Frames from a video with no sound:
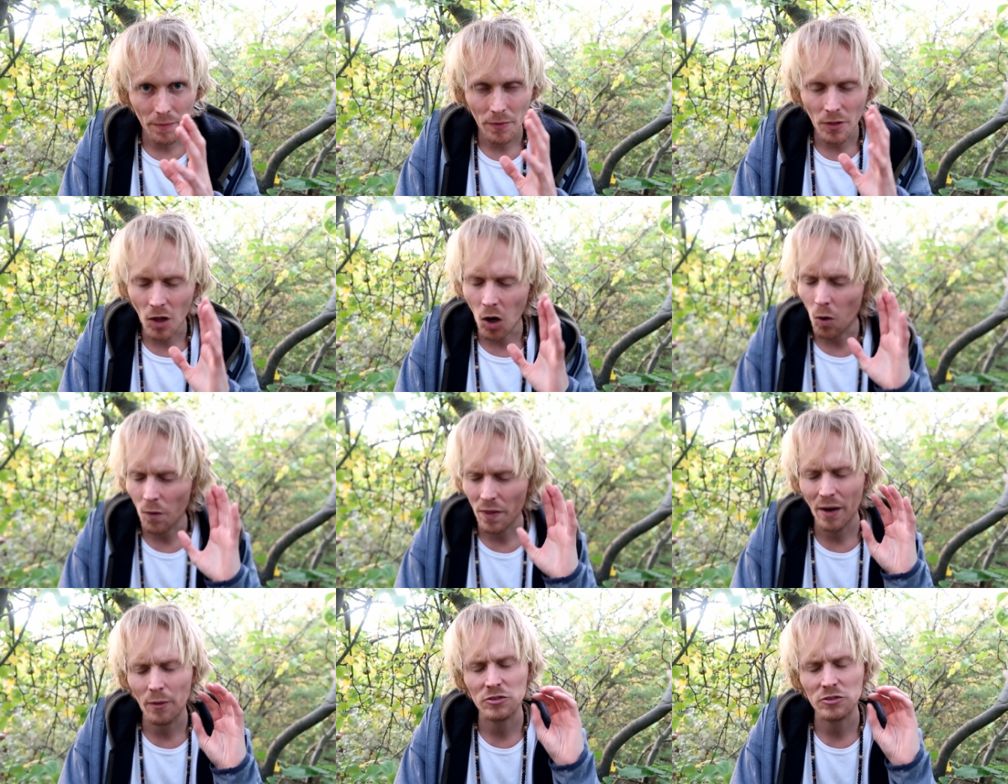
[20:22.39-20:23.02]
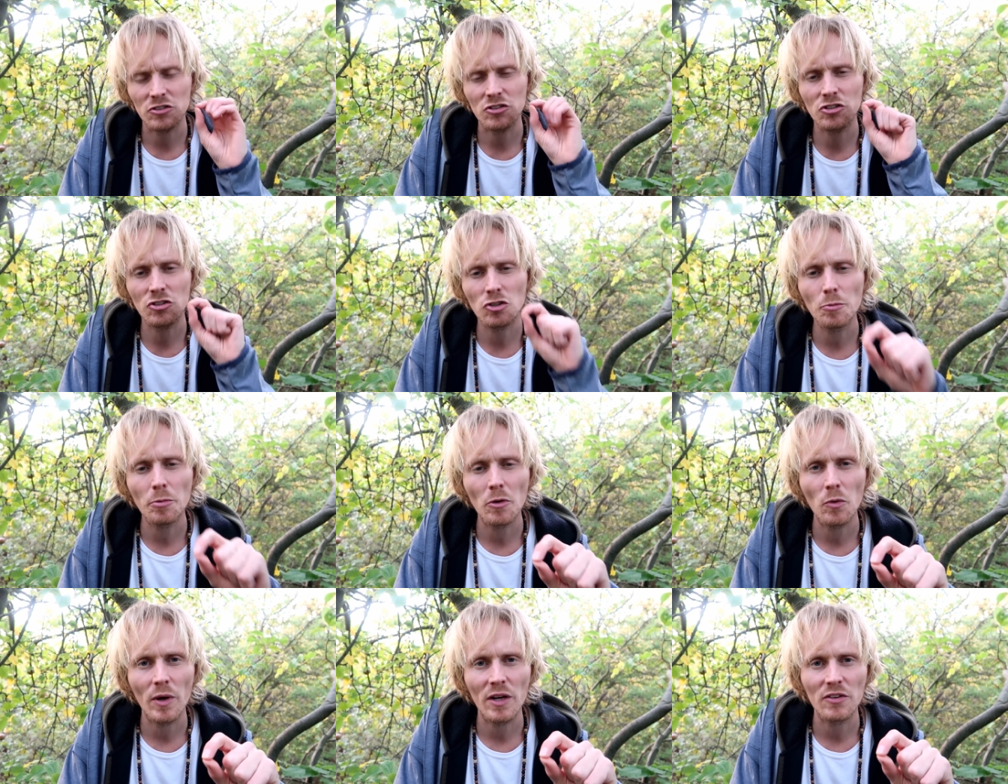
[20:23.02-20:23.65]
No, that was a
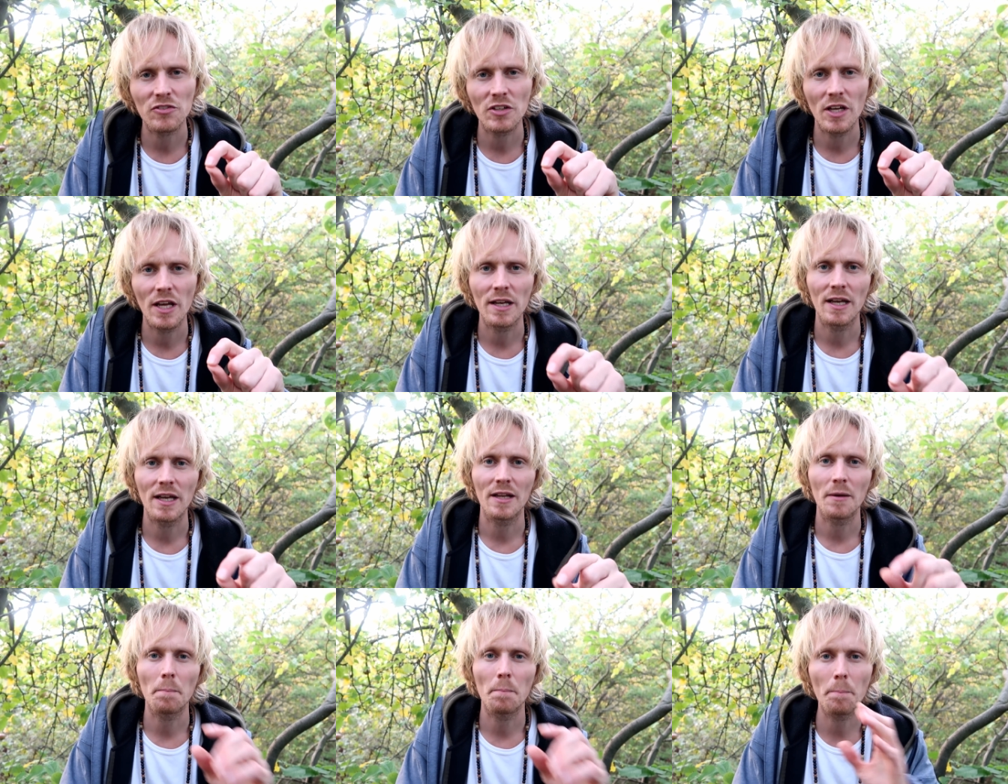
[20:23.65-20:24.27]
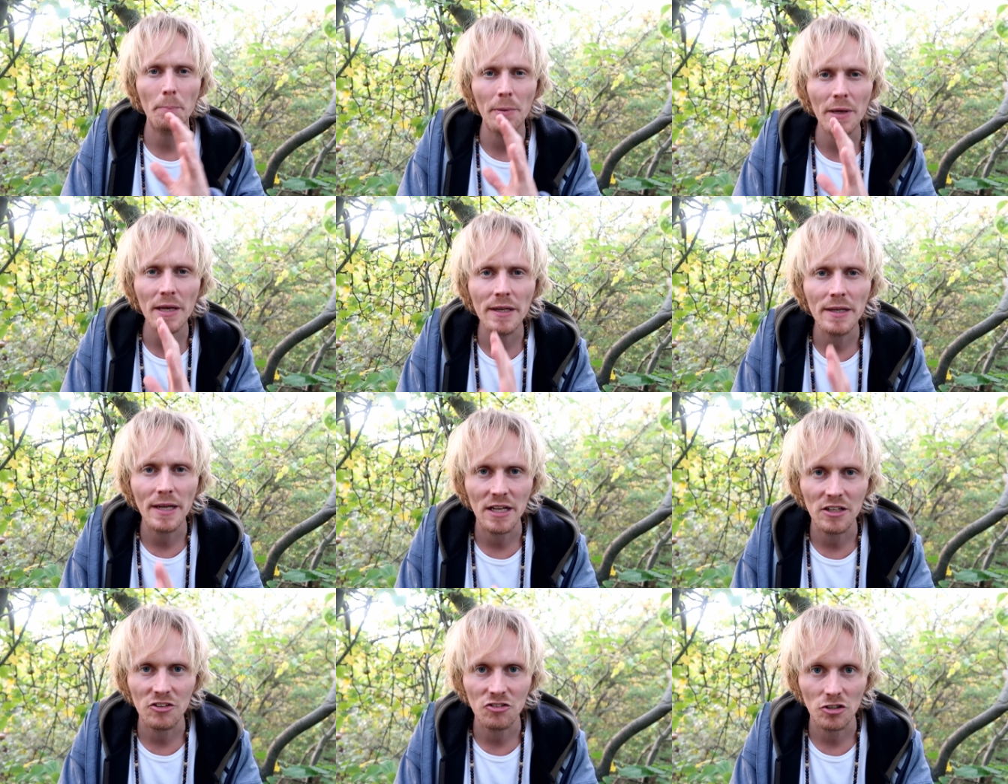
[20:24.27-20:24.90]
stupid way of saying it. Be
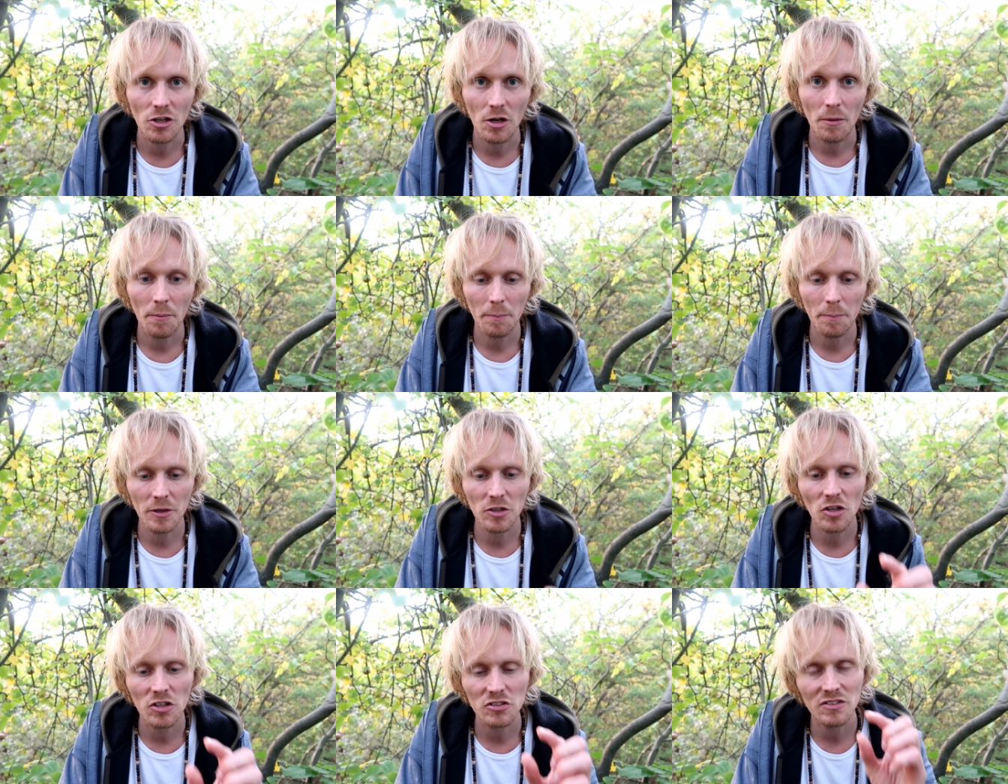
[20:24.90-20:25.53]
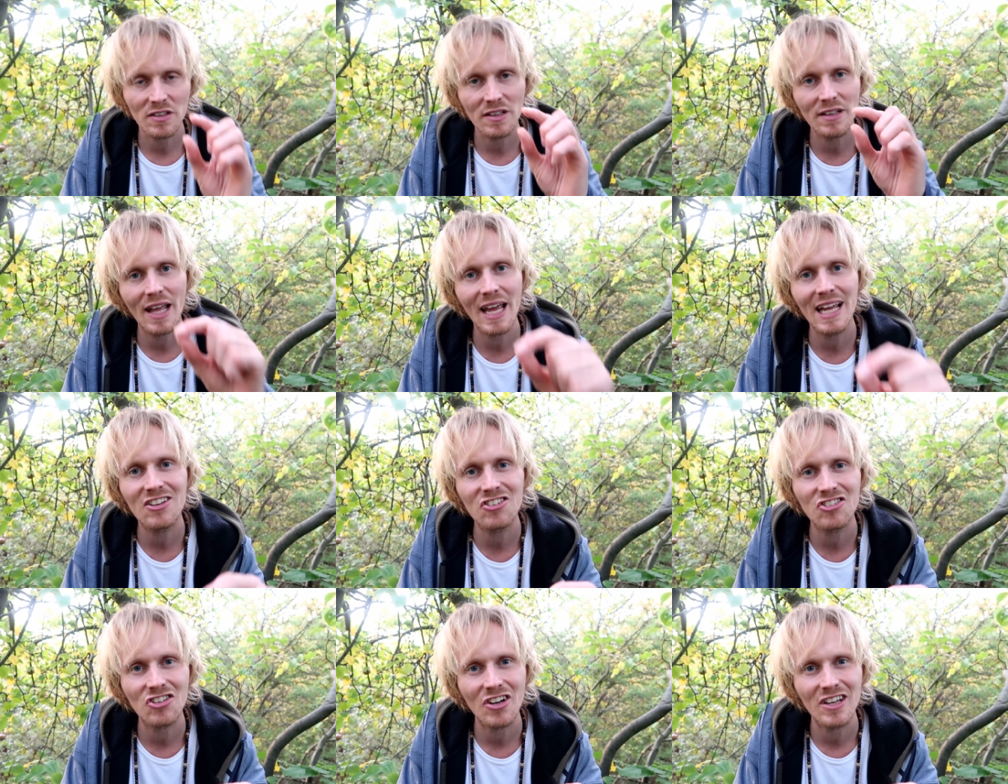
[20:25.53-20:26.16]
nature, because
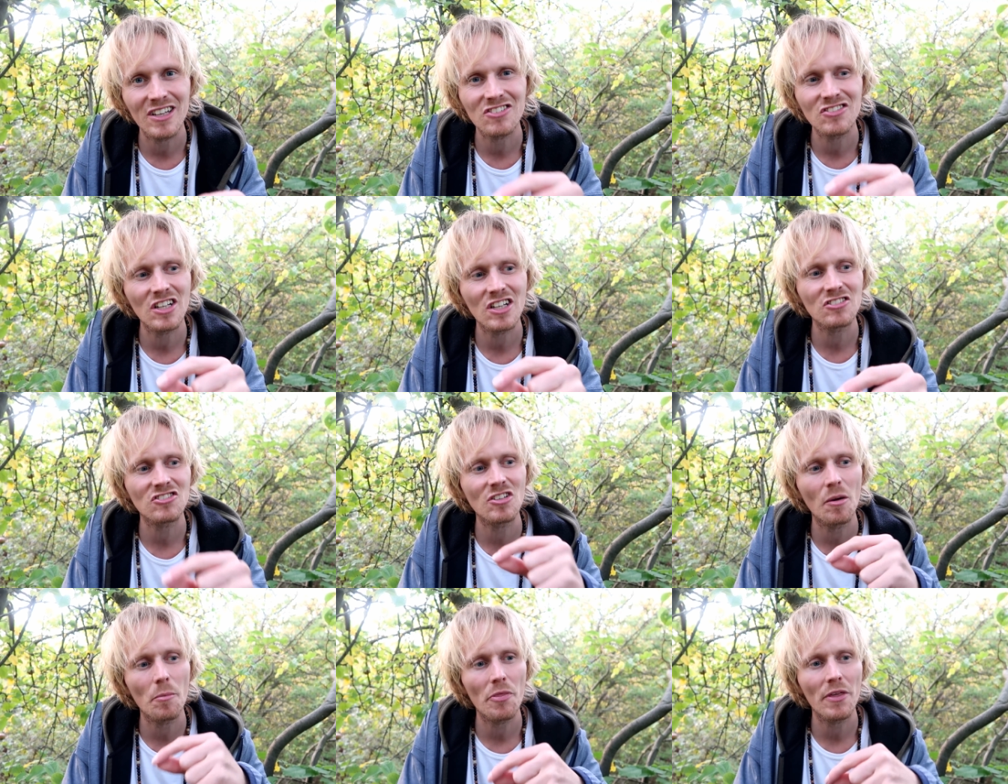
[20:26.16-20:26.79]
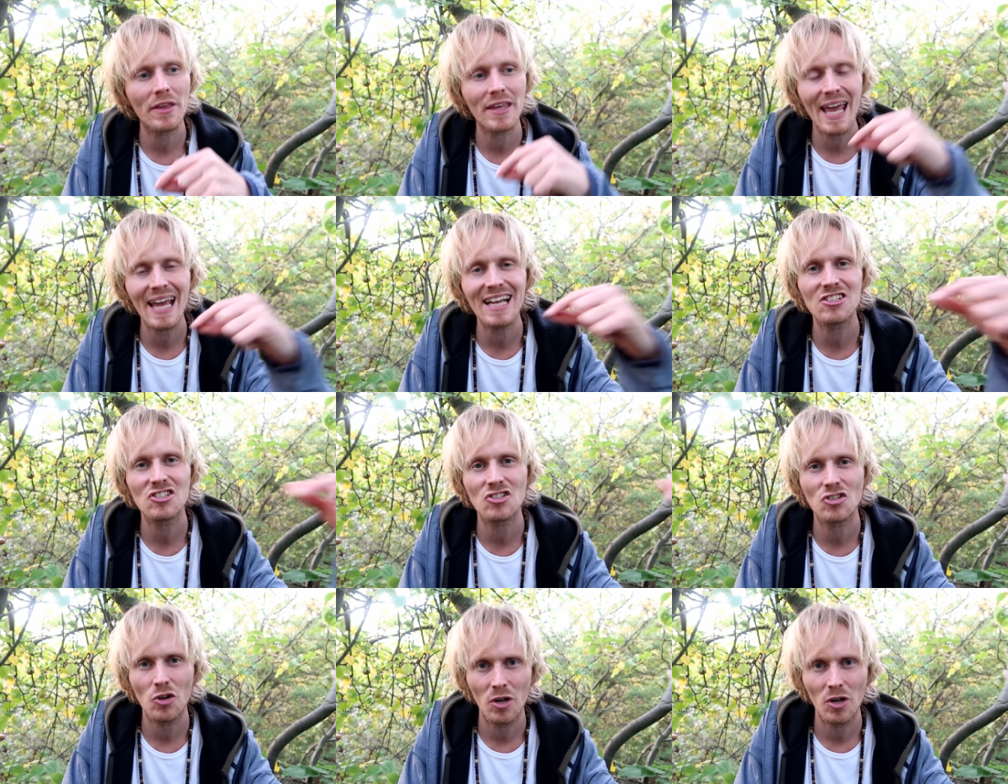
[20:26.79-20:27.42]
nature is not something
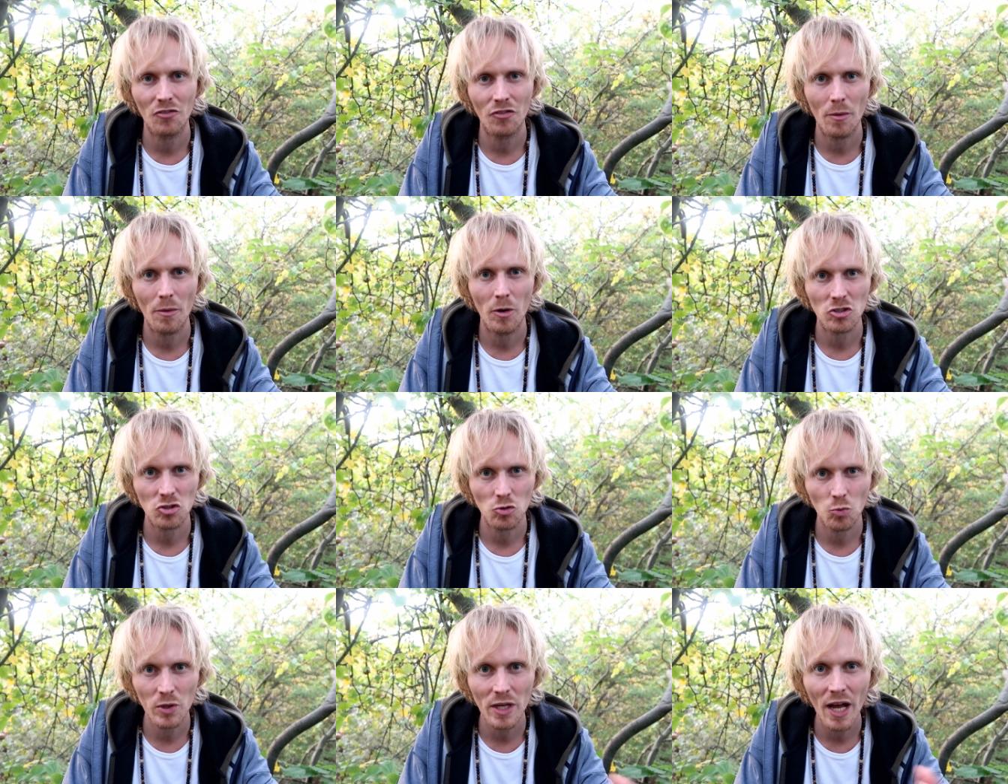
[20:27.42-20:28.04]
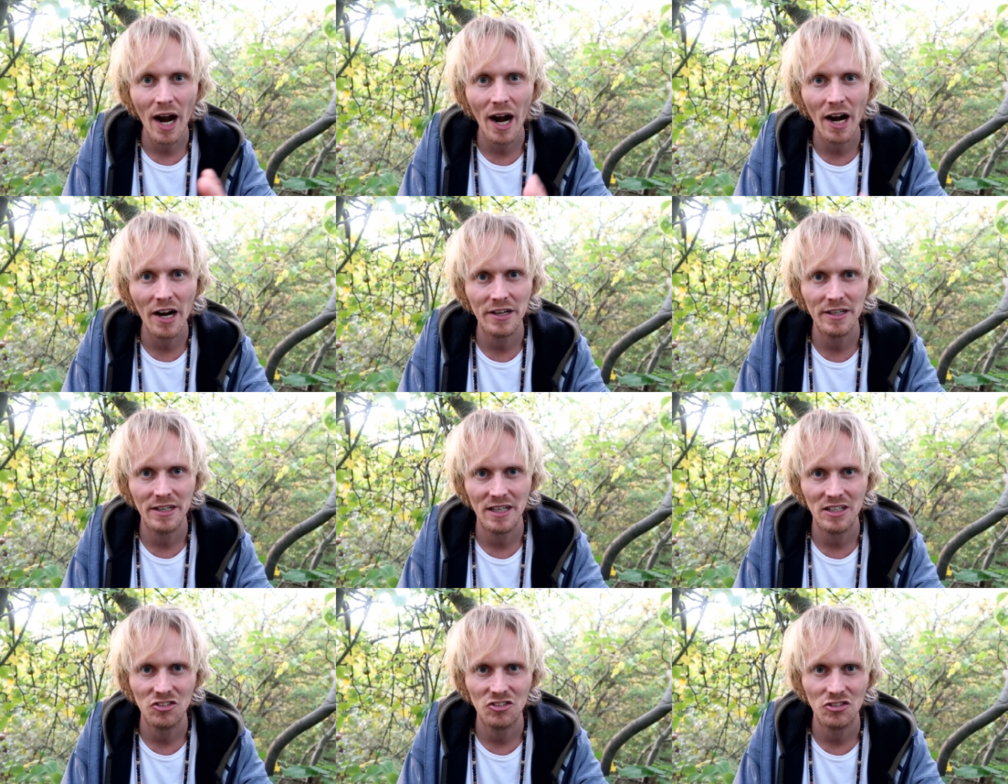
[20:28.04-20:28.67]
external from us. We are
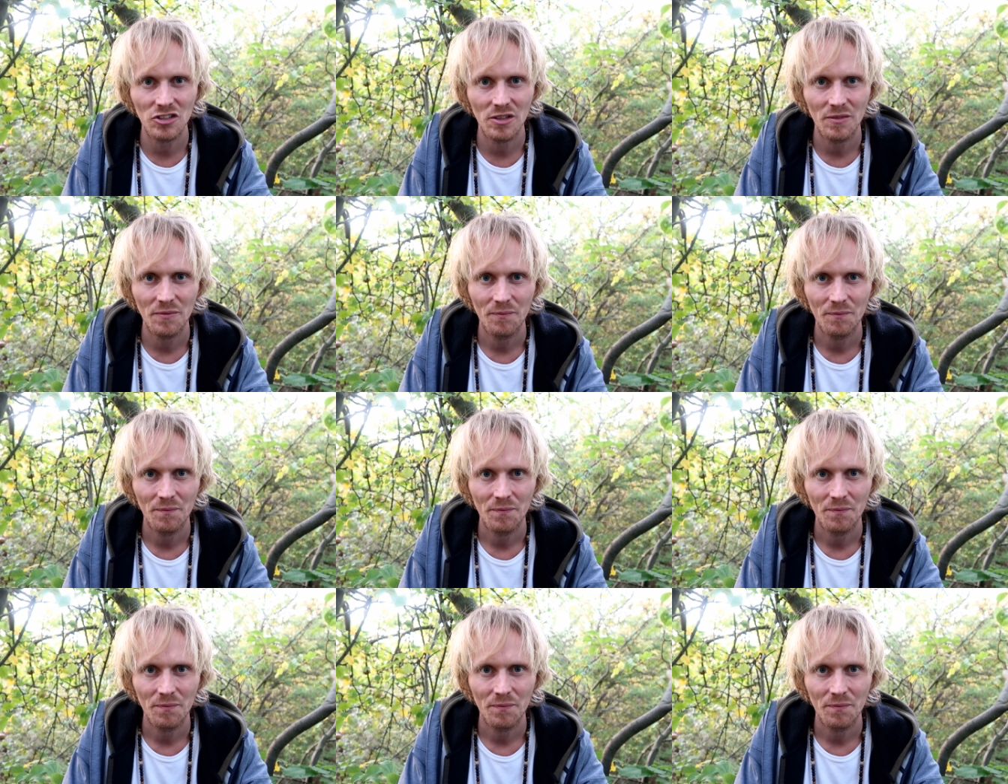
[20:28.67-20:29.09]
nature.